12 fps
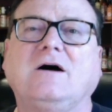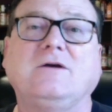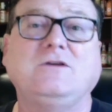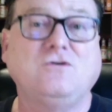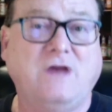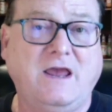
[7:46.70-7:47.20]

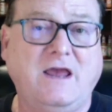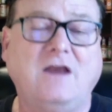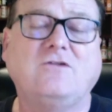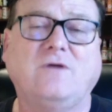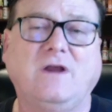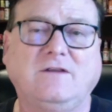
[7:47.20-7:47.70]
You can
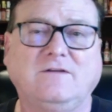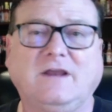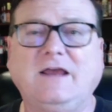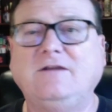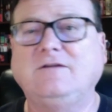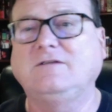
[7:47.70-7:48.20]

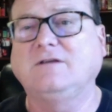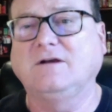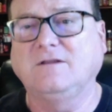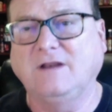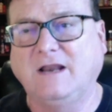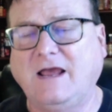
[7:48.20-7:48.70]
translate
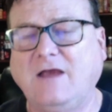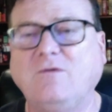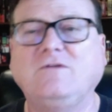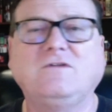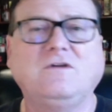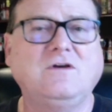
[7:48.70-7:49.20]
the
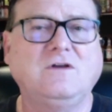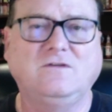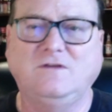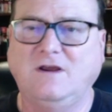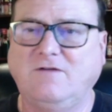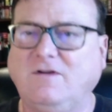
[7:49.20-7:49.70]
language so you can
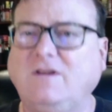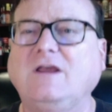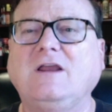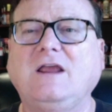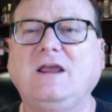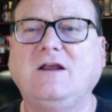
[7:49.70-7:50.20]
see everything
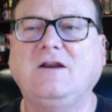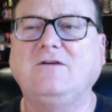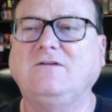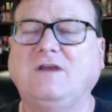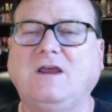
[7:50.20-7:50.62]
in English.